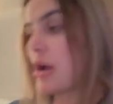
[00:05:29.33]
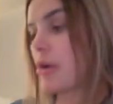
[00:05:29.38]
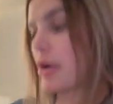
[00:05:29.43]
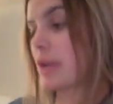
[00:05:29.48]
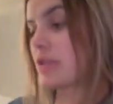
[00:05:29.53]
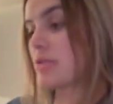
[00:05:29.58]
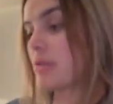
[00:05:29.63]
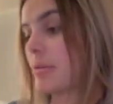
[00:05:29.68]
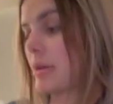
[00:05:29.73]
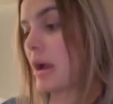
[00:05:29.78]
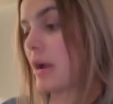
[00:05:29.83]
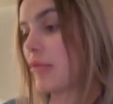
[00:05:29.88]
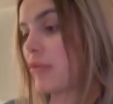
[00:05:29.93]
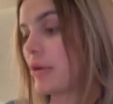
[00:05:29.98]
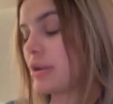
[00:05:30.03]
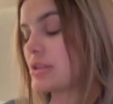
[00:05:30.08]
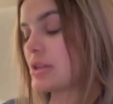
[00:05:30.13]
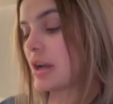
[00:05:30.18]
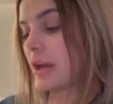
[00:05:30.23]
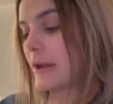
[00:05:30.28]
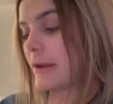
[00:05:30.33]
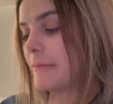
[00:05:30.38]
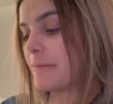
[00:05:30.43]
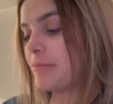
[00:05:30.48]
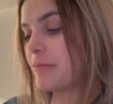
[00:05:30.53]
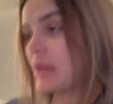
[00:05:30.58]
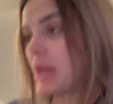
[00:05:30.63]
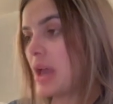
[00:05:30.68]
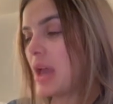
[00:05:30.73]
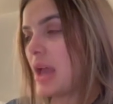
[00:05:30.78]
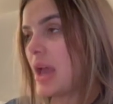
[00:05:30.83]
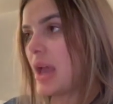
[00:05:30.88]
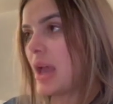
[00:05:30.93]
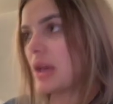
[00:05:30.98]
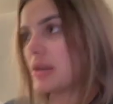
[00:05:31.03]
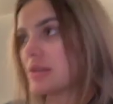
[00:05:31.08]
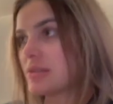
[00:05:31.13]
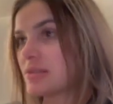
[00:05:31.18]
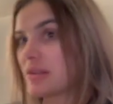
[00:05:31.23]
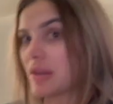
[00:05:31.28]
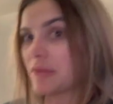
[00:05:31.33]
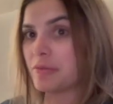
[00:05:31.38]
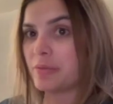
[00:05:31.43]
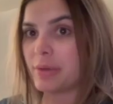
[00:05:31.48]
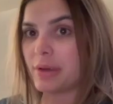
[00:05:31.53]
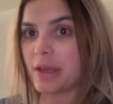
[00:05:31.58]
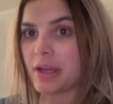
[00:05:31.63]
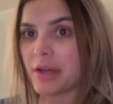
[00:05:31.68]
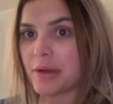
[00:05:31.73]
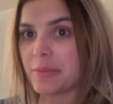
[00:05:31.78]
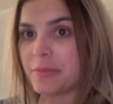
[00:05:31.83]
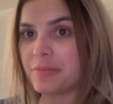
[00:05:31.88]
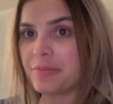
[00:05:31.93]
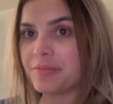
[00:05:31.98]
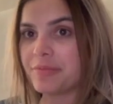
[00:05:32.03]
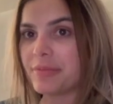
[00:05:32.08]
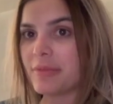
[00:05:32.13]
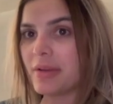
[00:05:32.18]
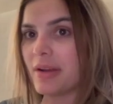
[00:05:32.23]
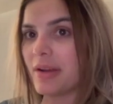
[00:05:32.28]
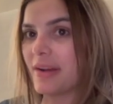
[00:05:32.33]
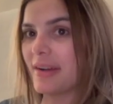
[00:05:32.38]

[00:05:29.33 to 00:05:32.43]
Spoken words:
Okay, so I'm halfway done, and it's 11 p.m.